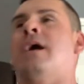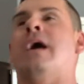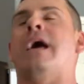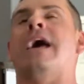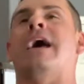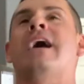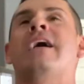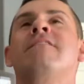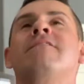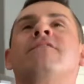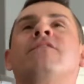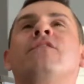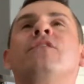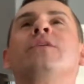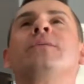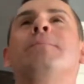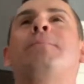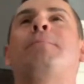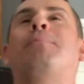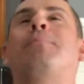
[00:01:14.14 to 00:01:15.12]

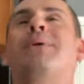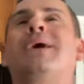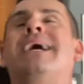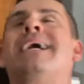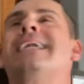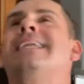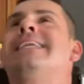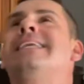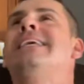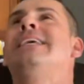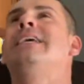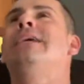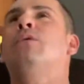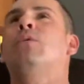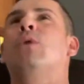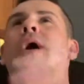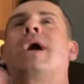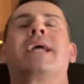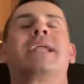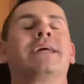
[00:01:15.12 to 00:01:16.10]
Everybody,
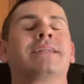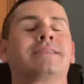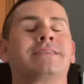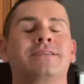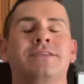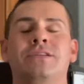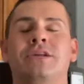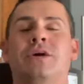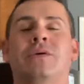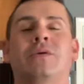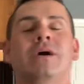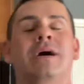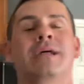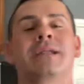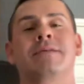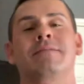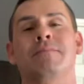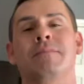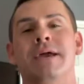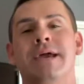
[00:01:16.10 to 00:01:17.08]
and it's, you know
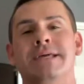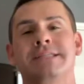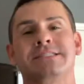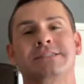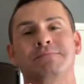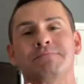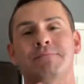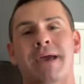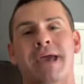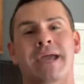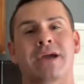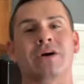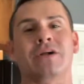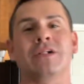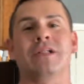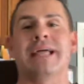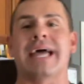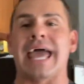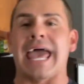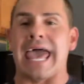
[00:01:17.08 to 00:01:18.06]
what? It's
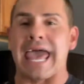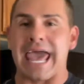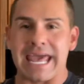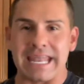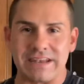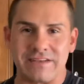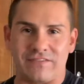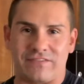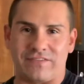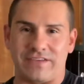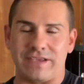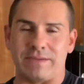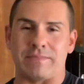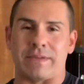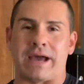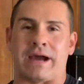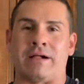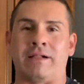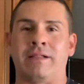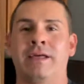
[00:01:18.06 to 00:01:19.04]
male and
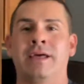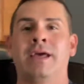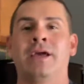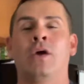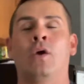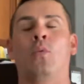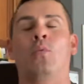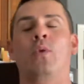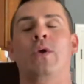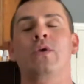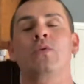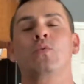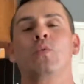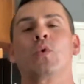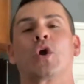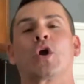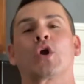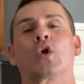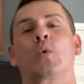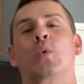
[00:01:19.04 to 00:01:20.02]
female. We
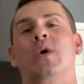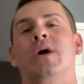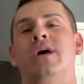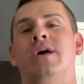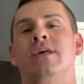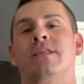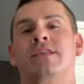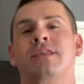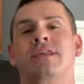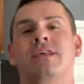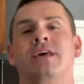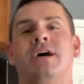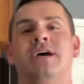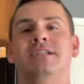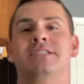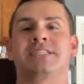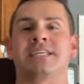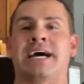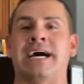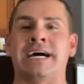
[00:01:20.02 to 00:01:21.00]
work with
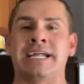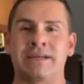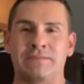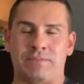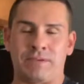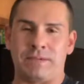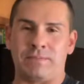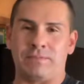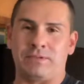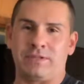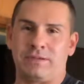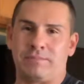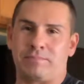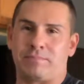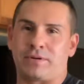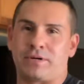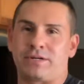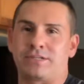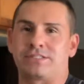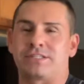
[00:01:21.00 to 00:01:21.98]
a ton of people in
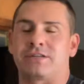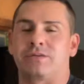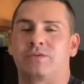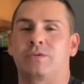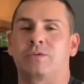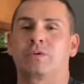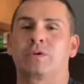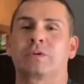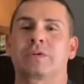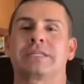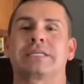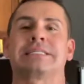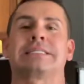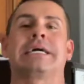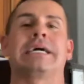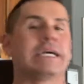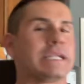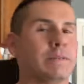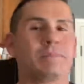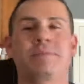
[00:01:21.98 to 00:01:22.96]
person and we work with a
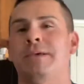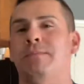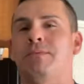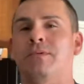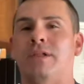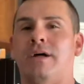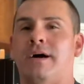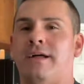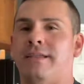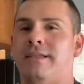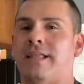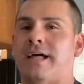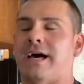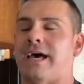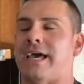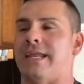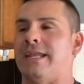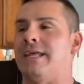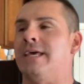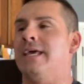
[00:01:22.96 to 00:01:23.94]
ton of people
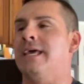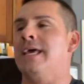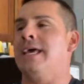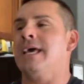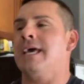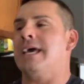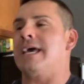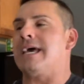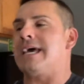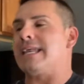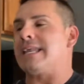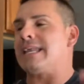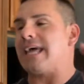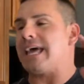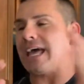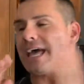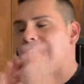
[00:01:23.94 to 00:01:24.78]
online. And